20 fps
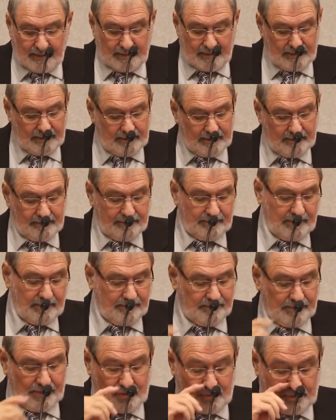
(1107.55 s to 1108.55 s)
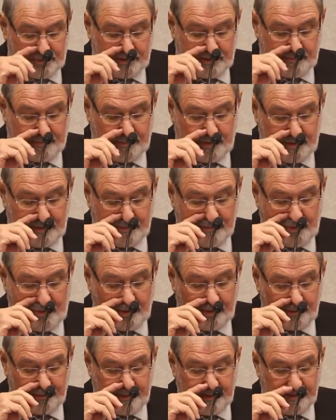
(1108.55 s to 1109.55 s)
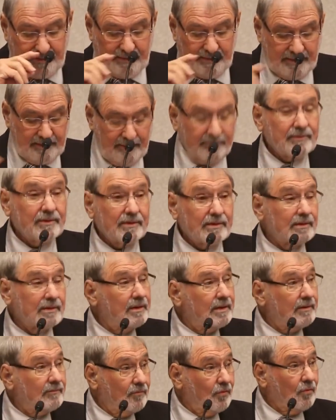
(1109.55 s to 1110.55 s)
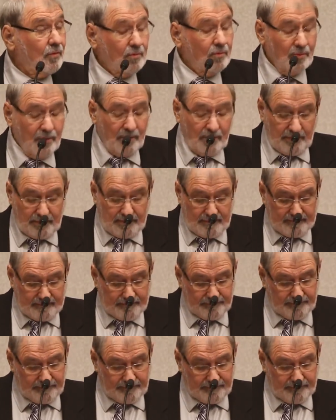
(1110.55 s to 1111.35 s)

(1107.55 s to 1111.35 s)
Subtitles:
Of course, his mother, Marguerite, lived in Fort Worth.